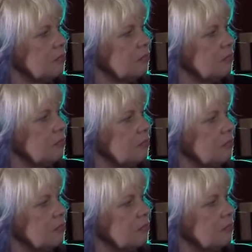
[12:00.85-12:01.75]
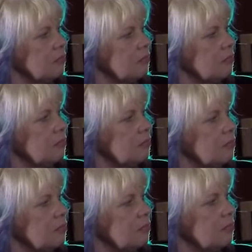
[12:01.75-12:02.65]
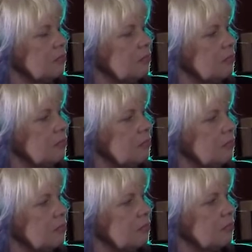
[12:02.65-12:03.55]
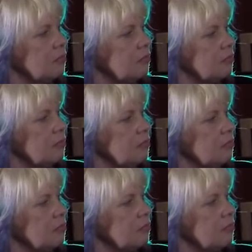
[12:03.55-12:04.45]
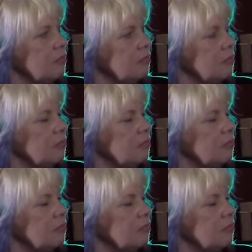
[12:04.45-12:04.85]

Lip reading: This person isn't speaking.